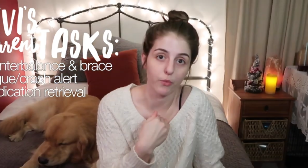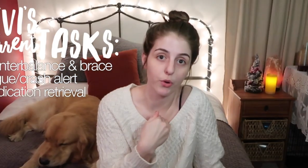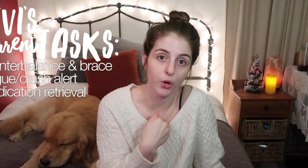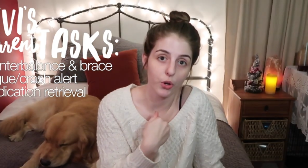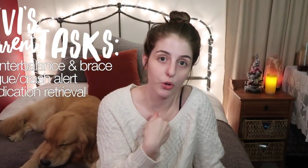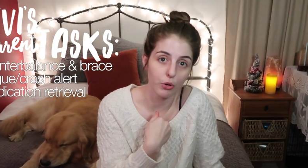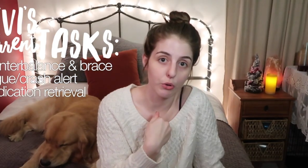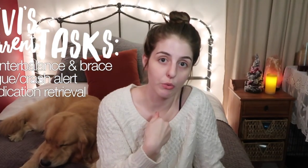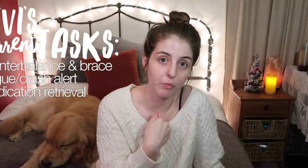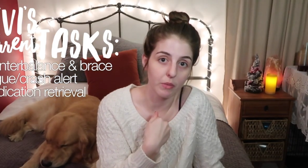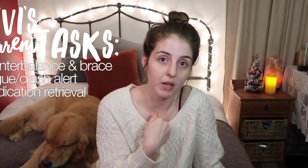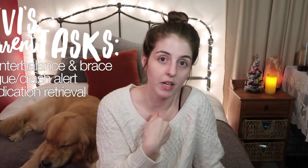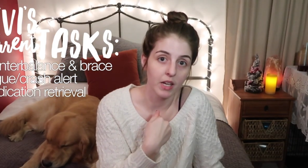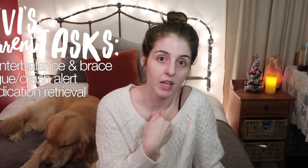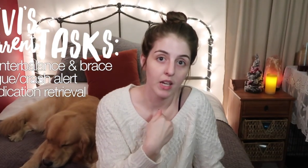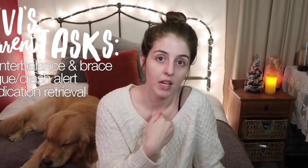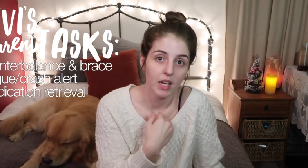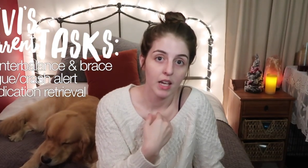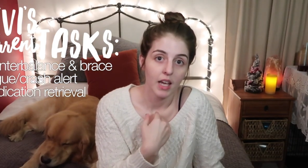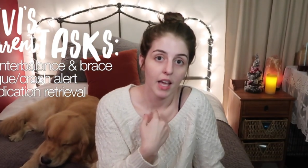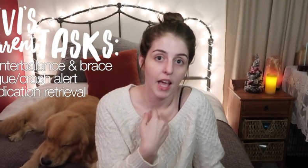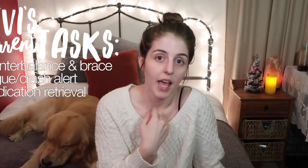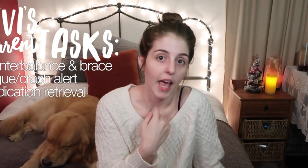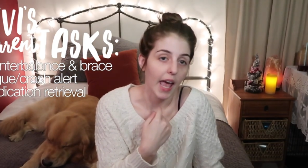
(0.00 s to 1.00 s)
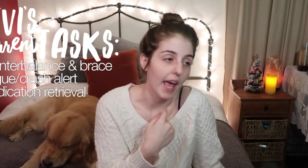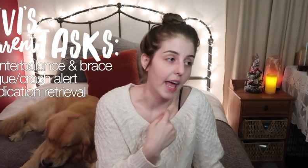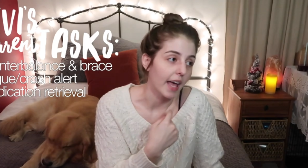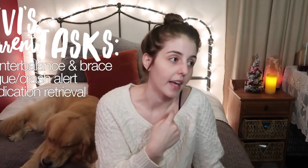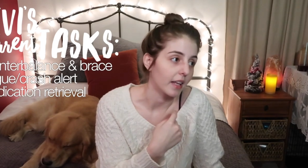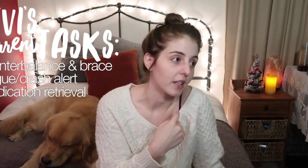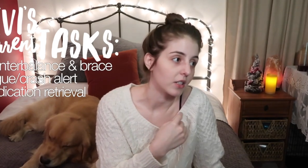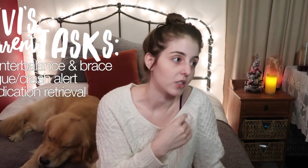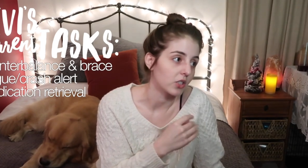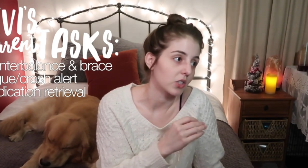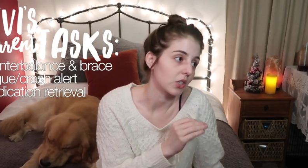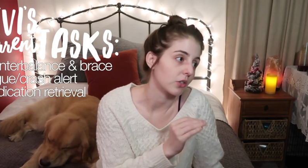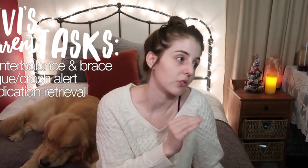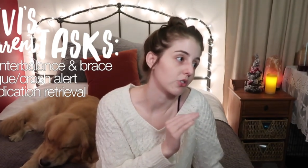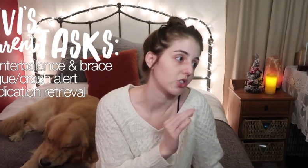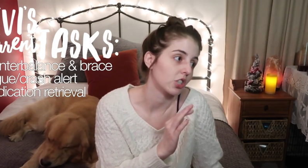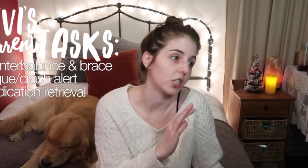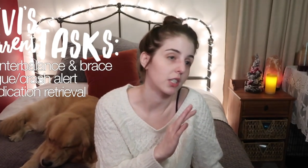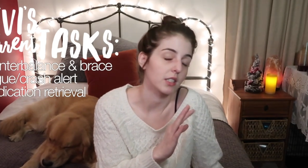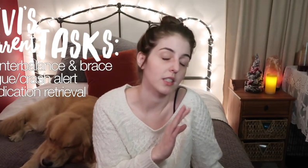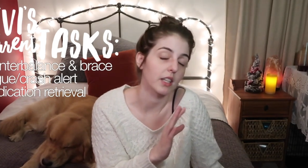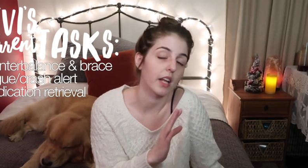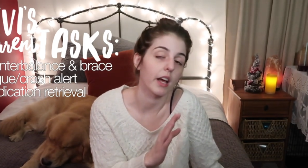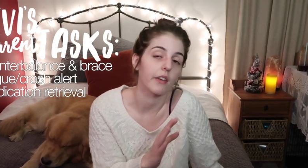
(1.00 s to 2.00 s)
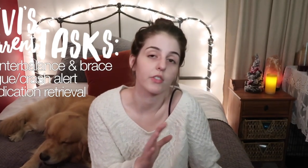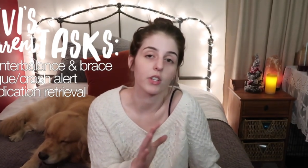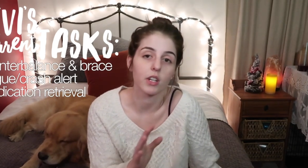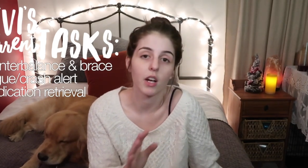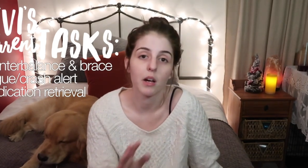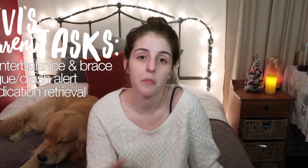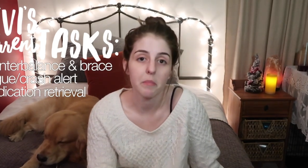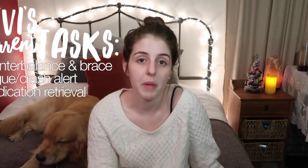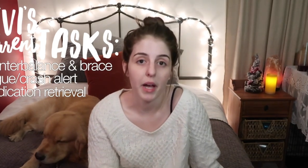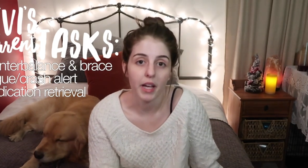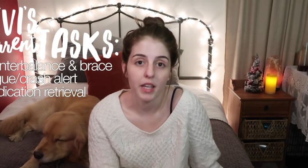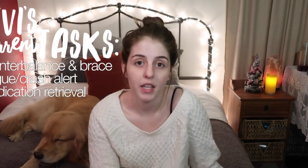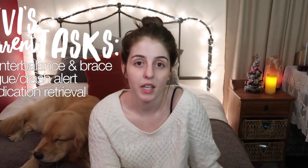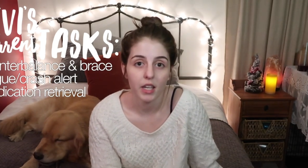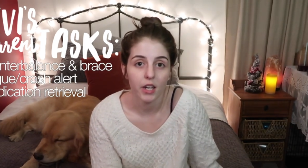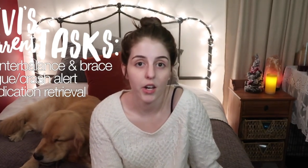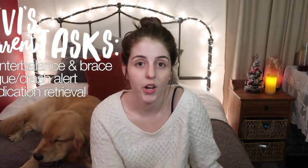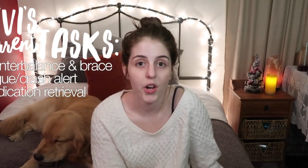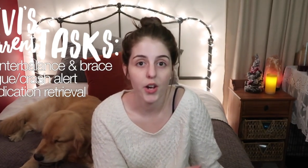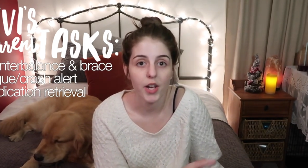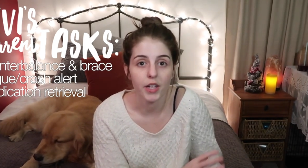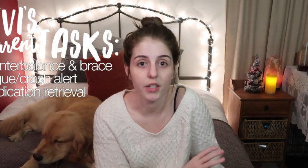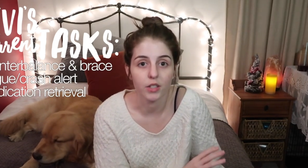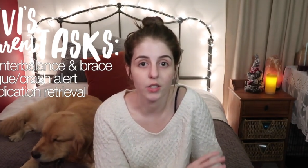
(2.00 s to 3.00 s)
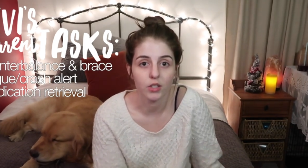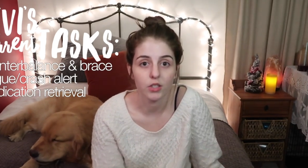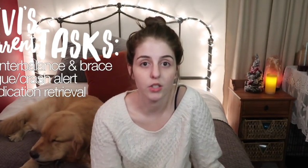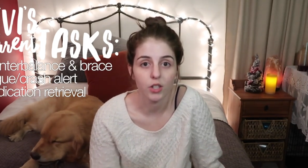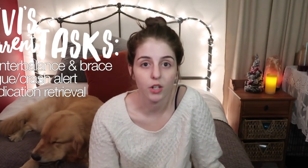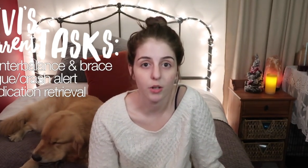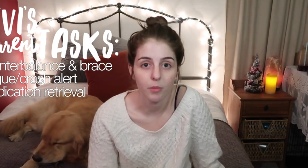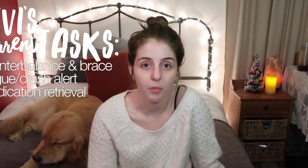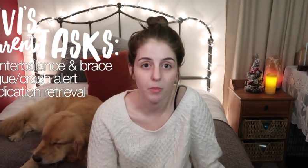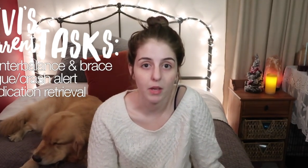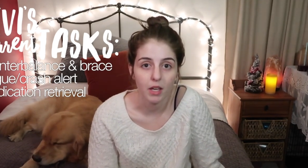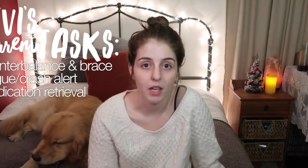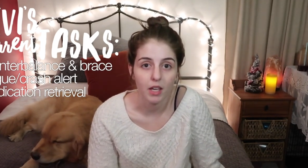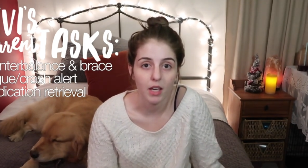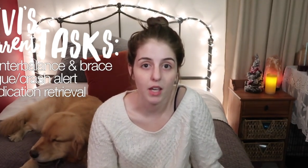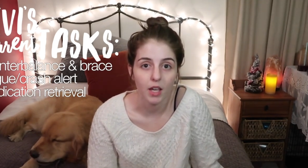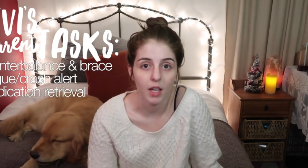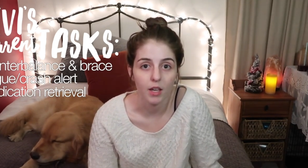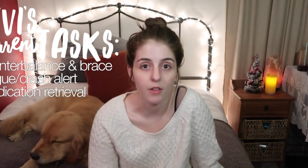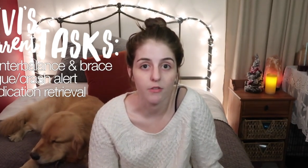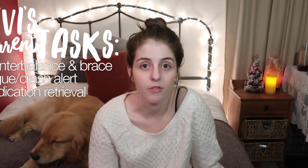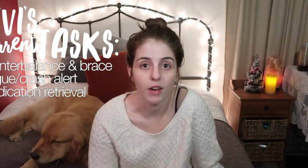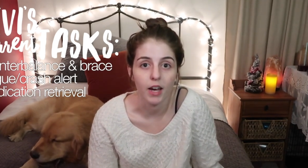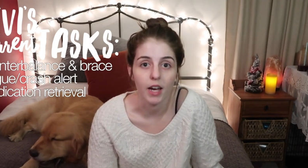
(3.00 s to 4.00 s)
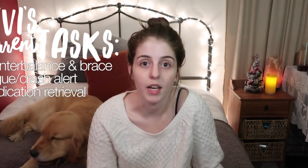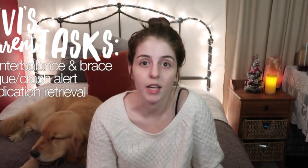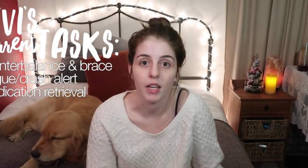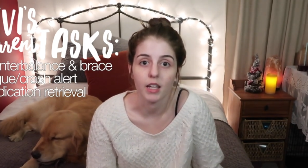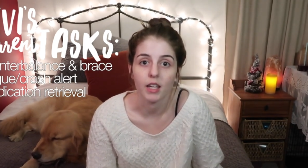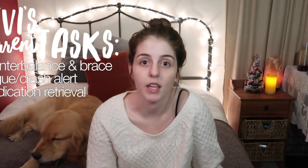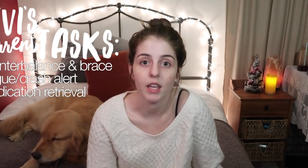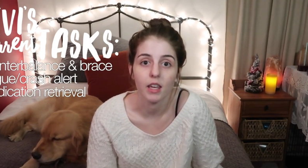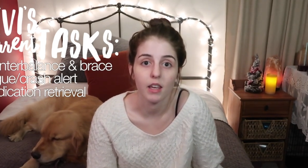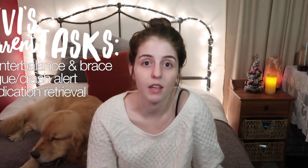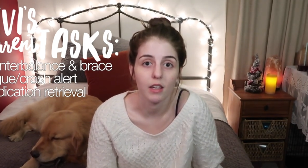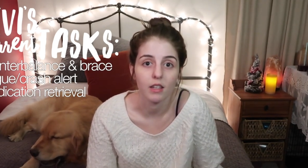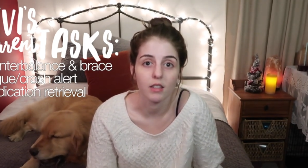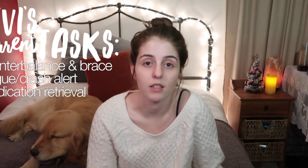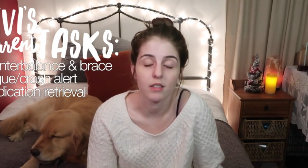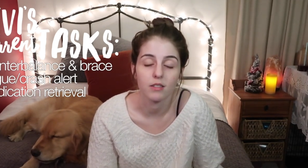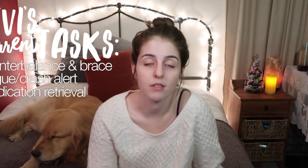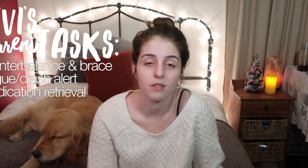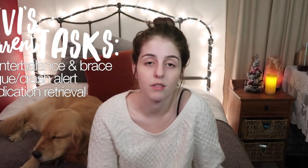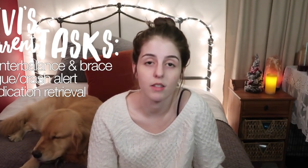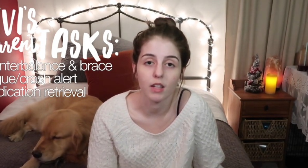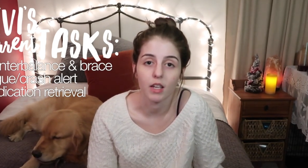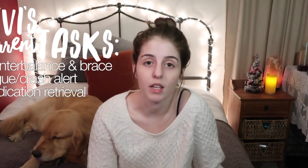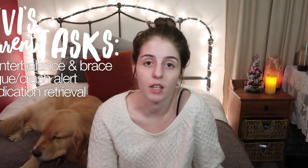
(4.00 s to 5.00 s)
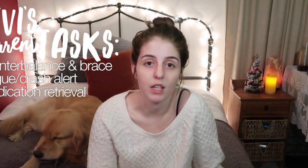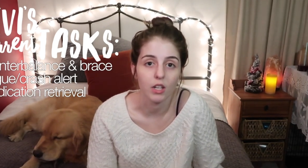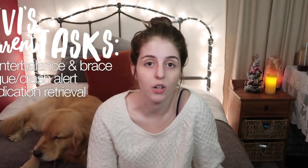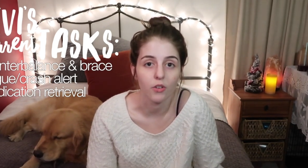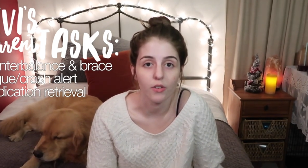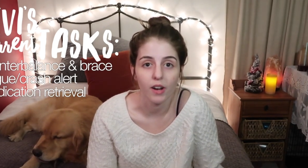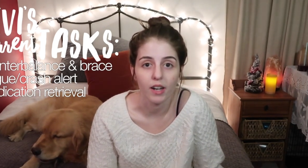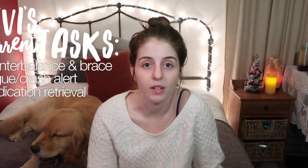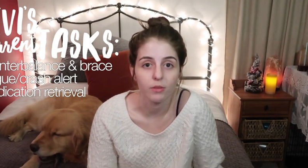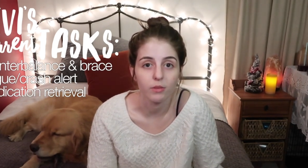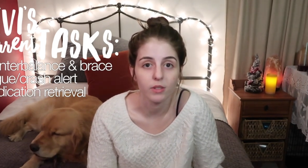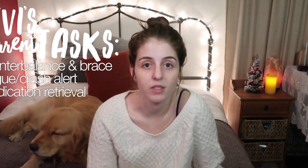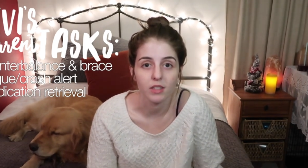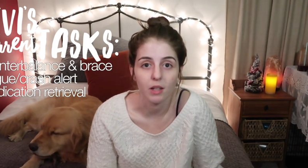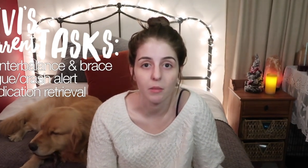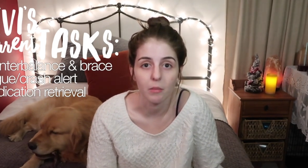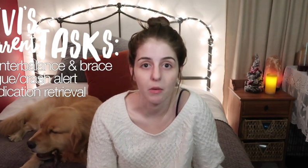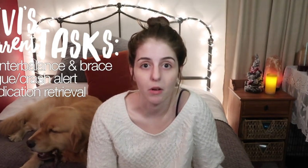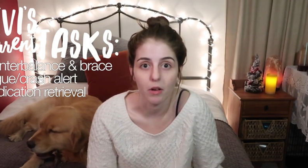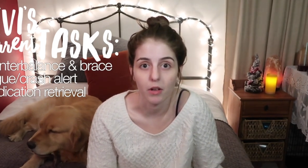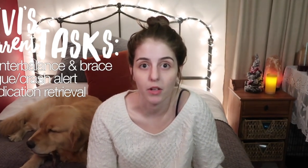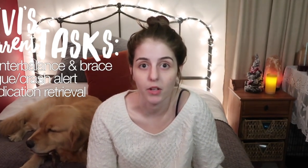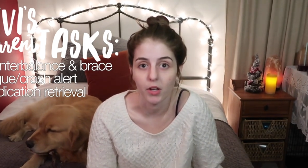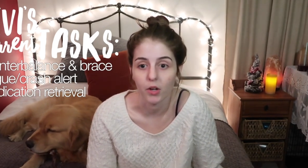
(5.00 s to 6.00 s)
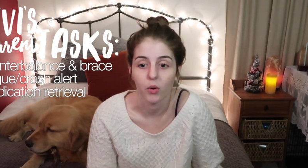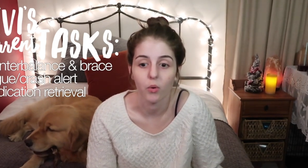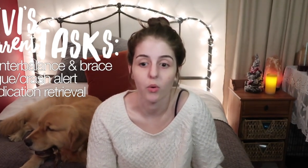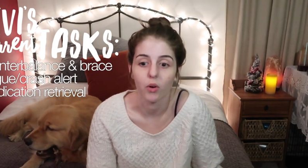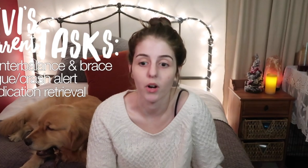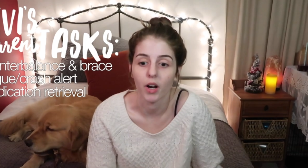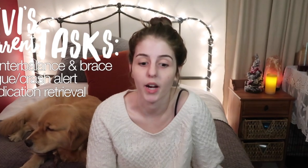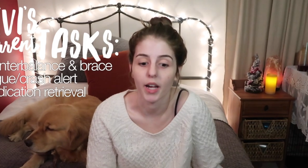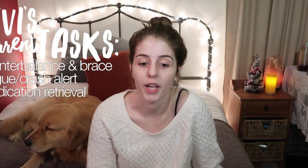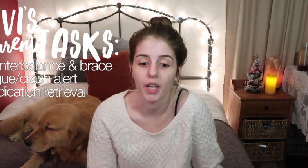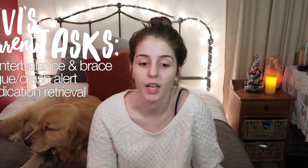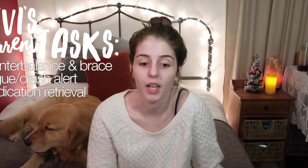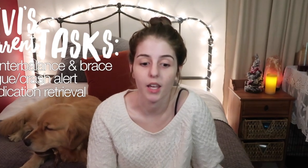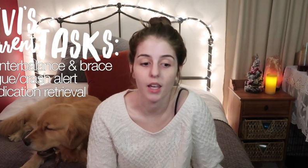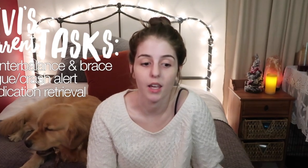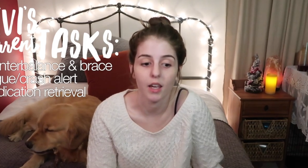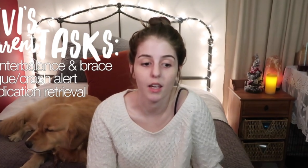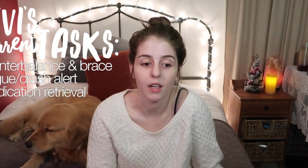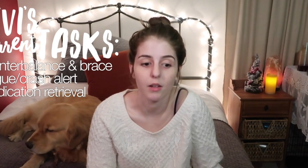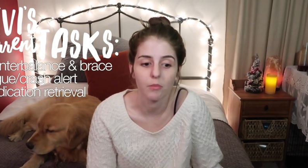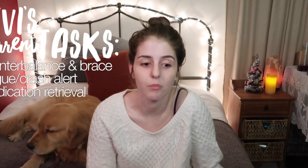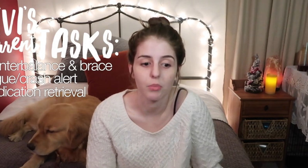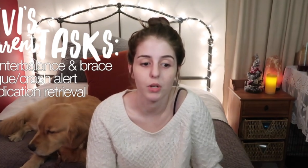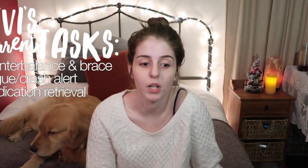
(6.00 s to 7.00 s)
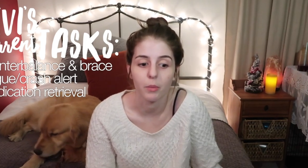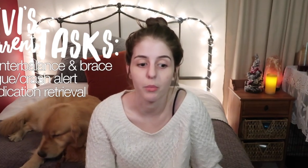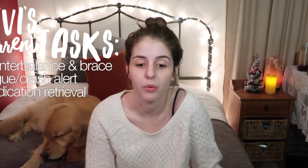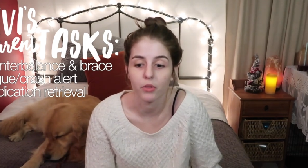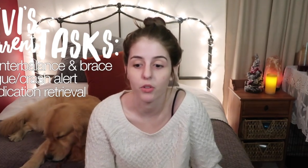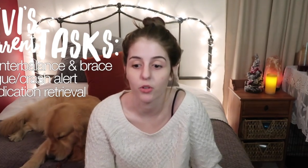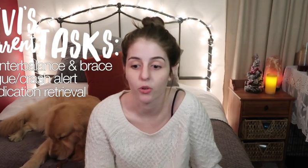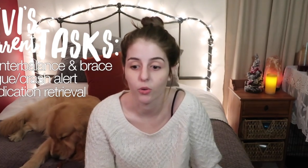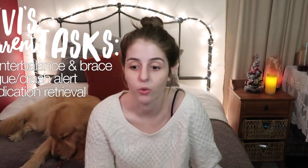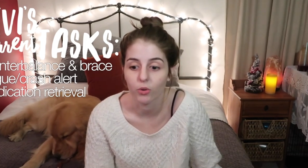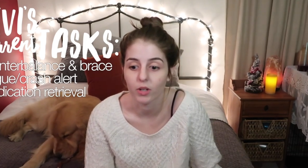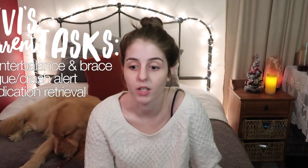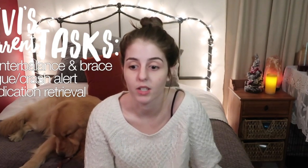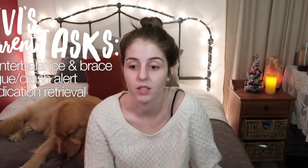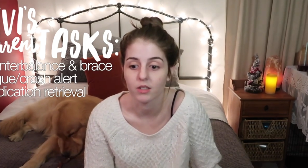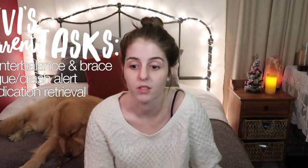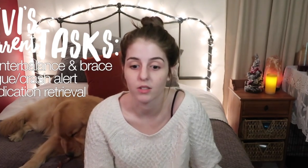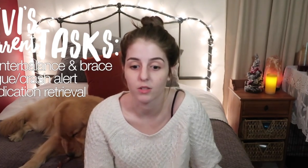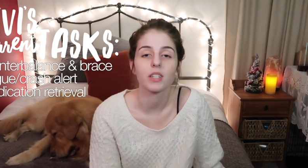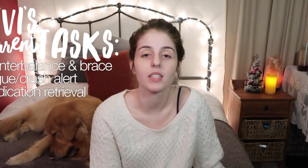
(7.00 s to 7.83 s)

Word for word: room and so she doesn't have to come back here and disturb me if I can't like interact with someone or I can't put up with noise.